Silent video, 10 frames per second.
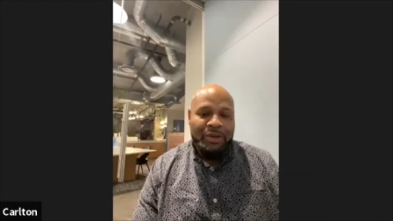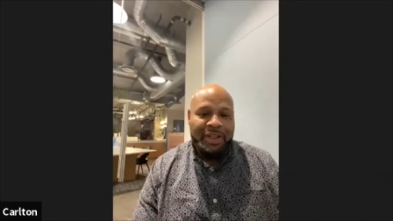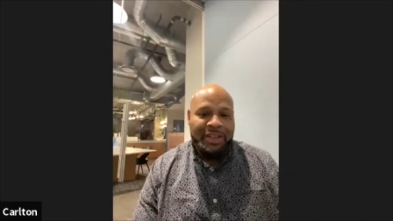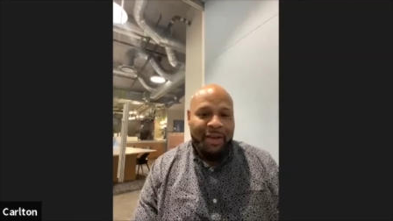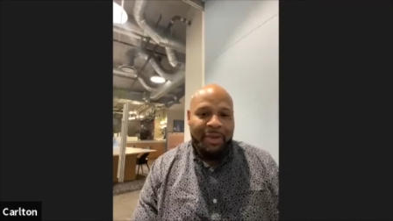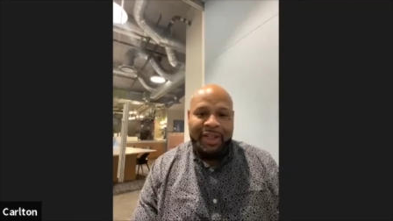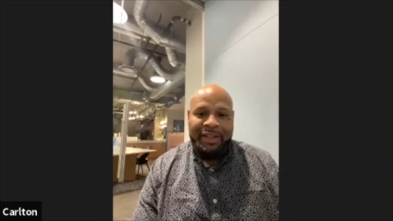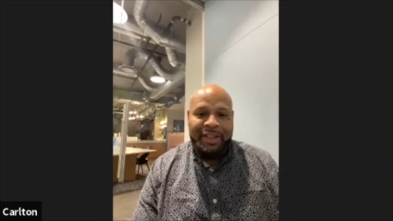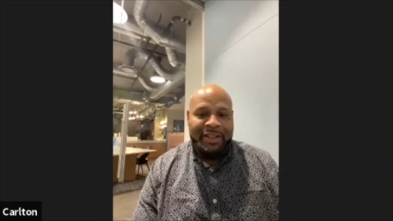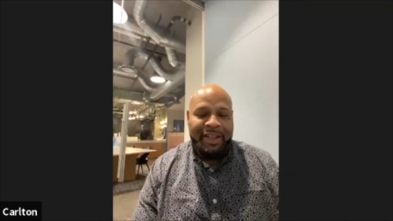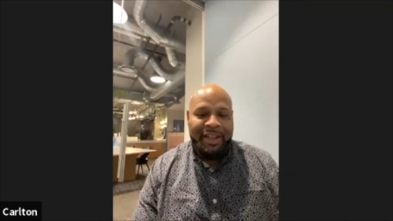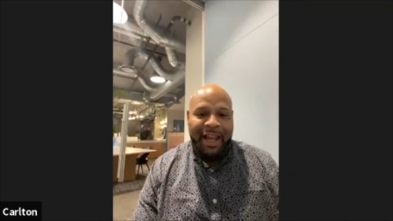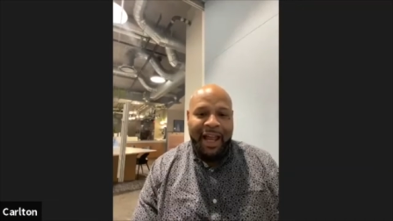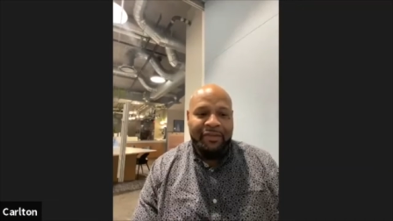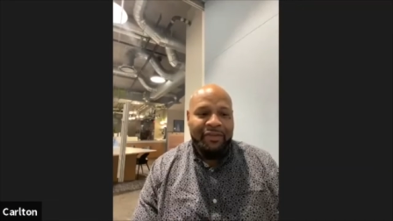since I've been in DC.
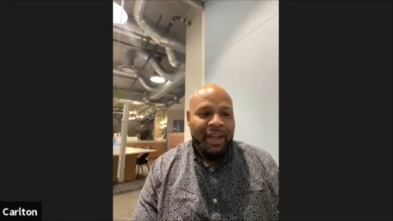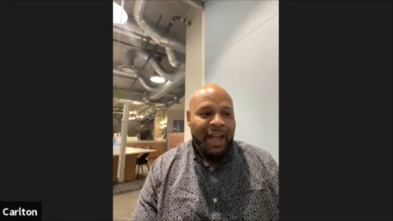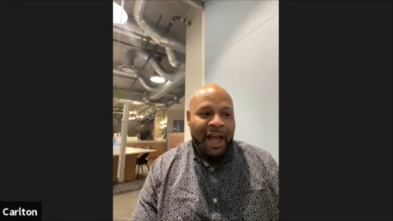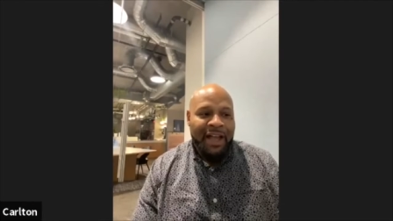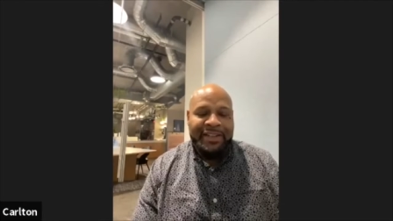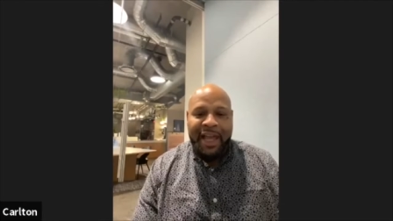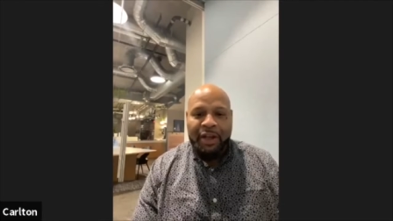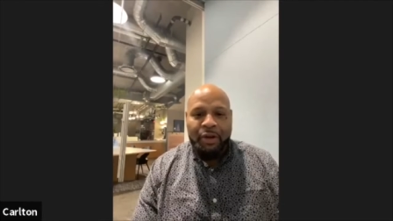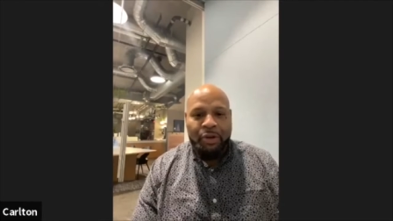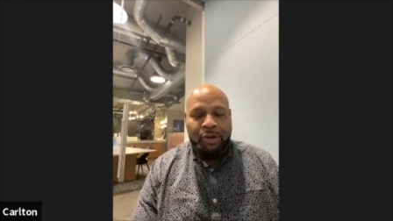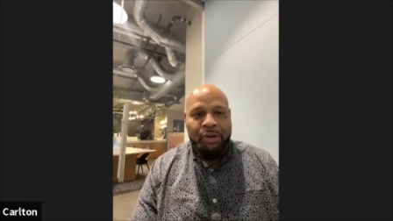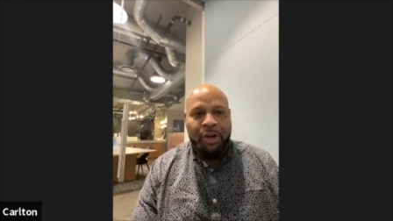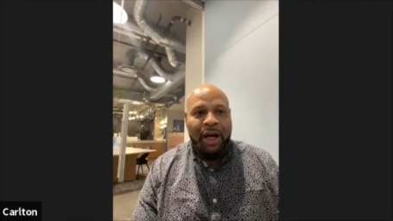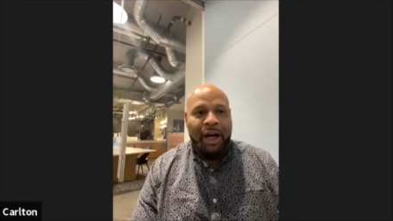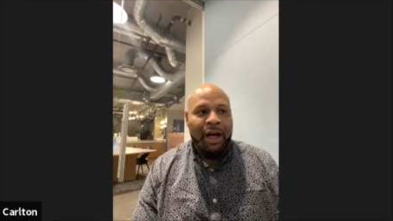Like I cycle
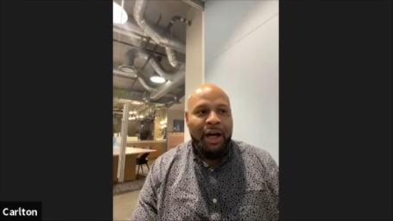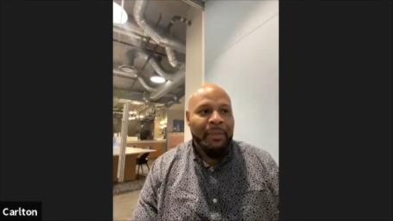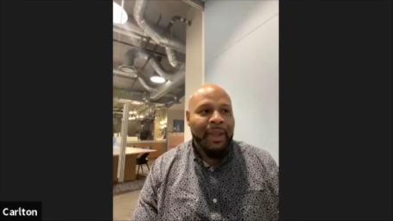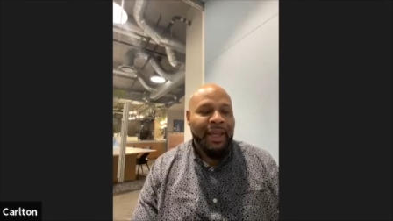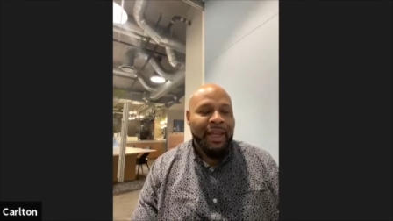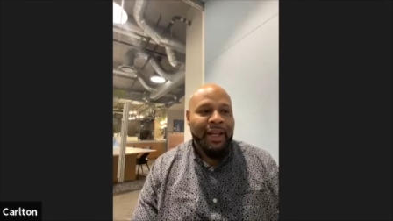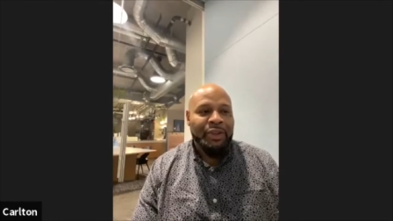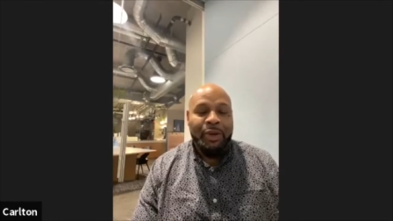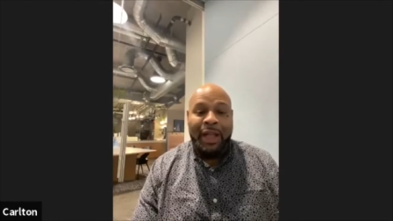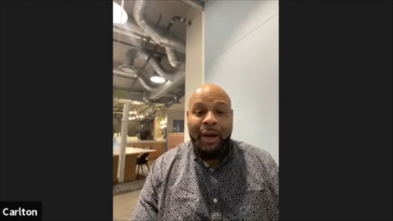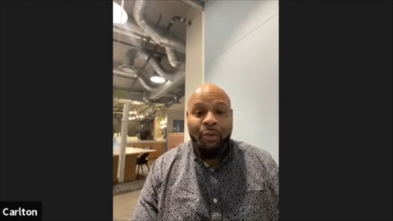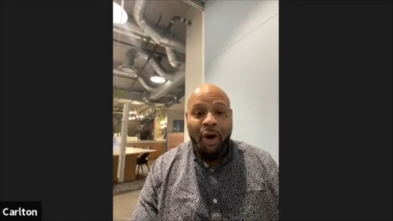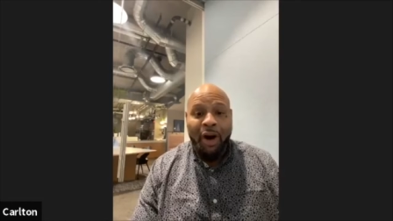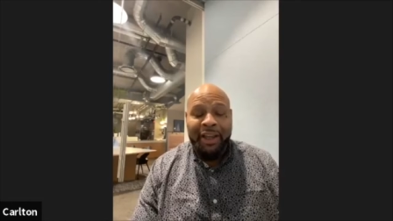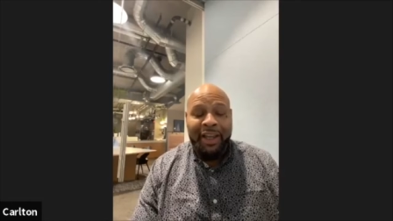and I do a lot of
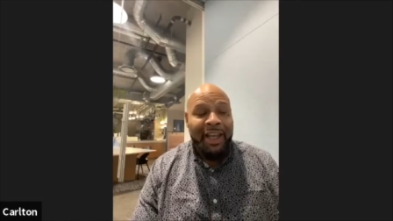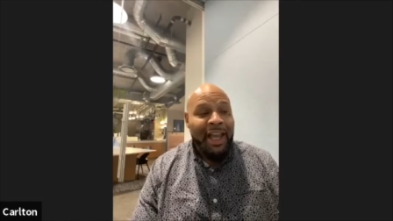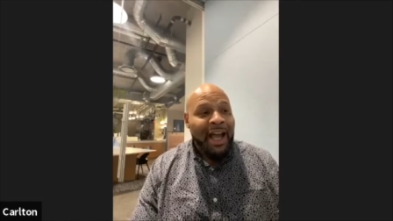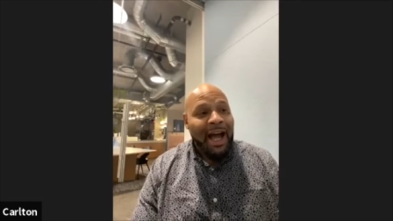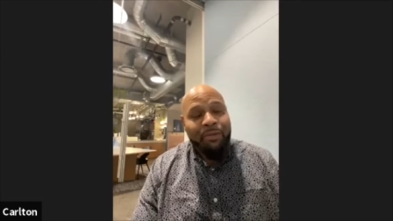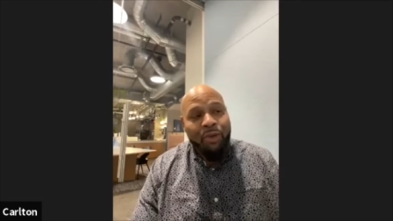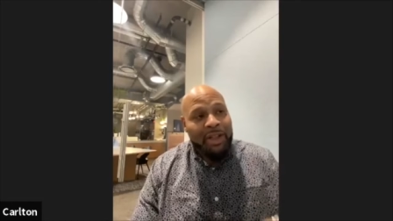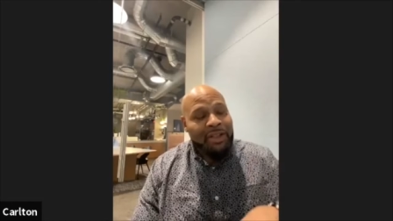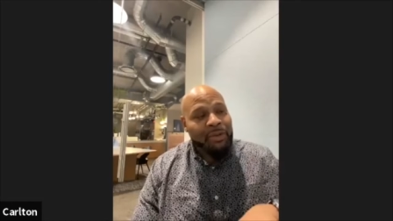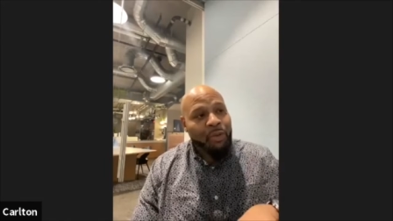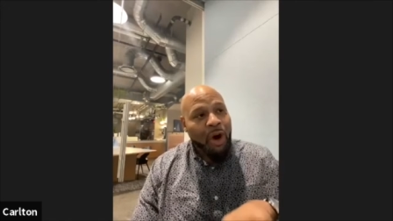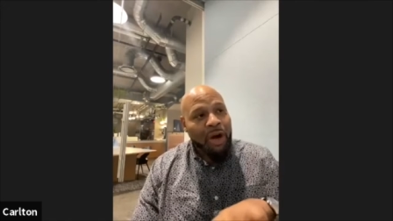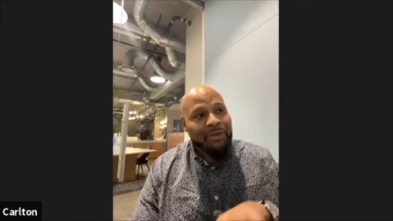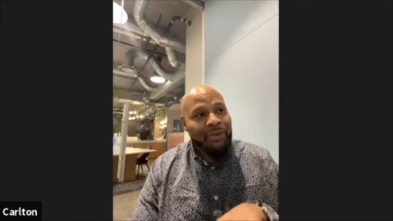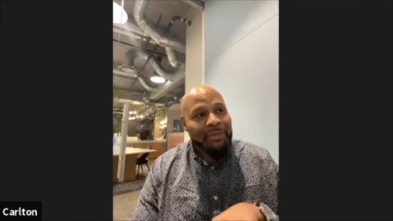walking. I once
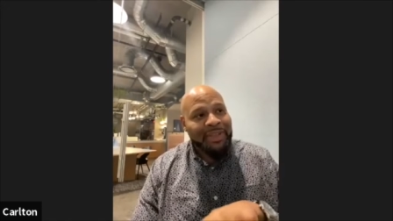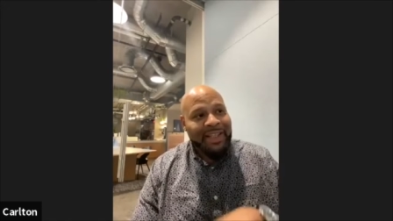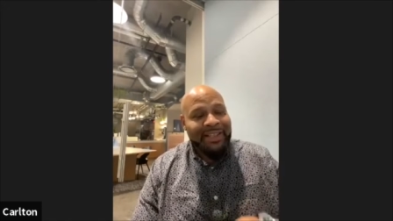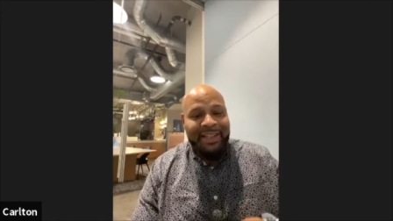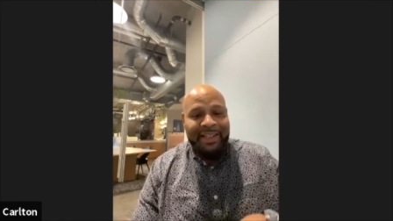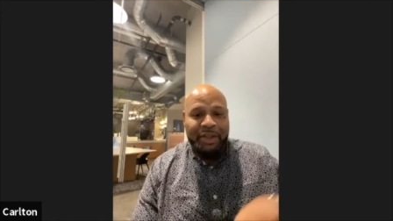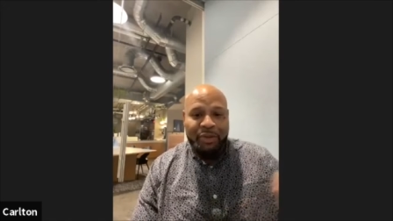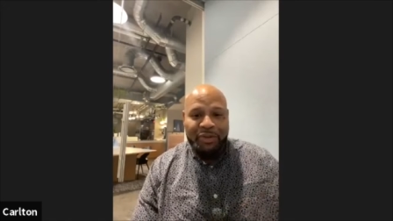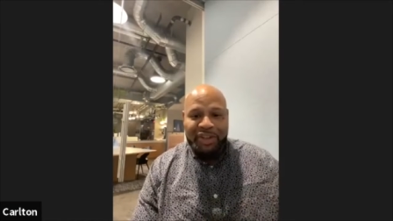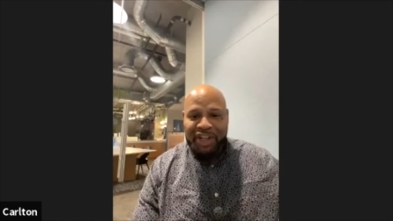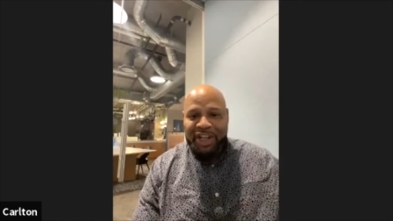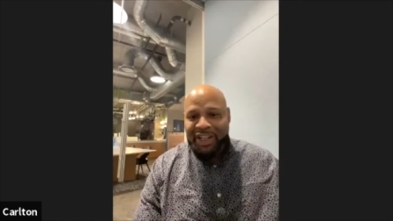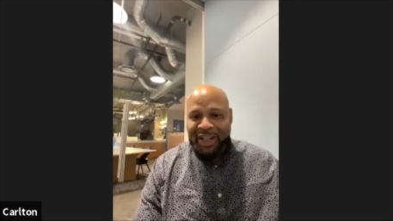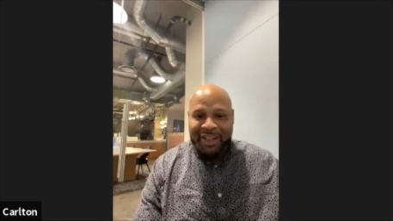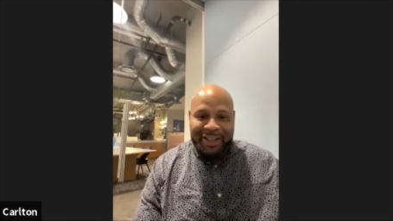walked from DC to
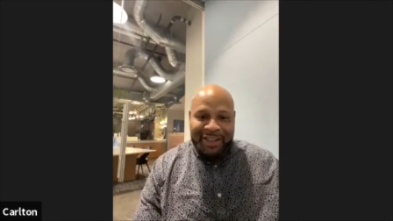Virginia,